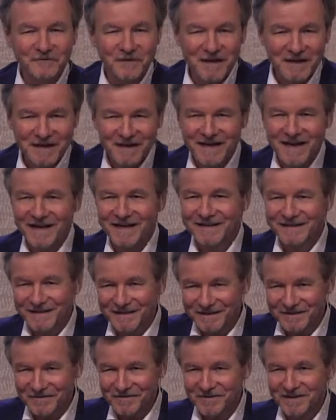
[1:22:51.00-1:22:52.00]
feel like
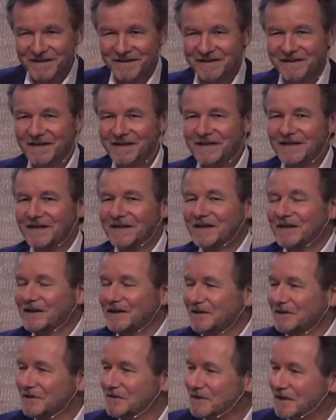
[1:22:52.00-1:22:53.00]
it, you can,
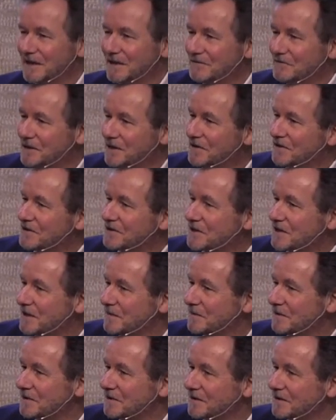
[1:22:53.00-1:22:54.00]
uh, you can read the
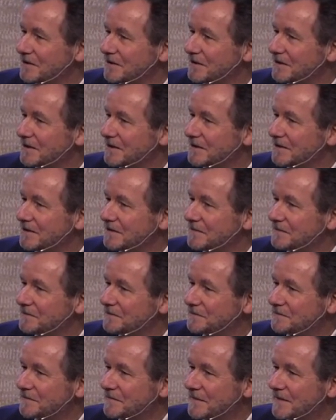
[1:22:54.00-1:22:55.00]
chapter. Um,
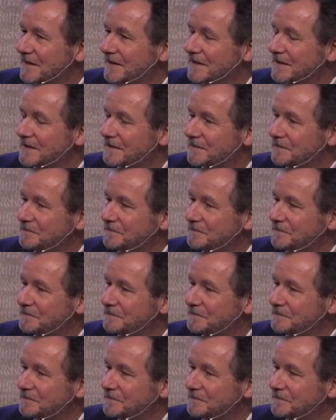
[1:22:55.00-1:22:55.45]
yeah.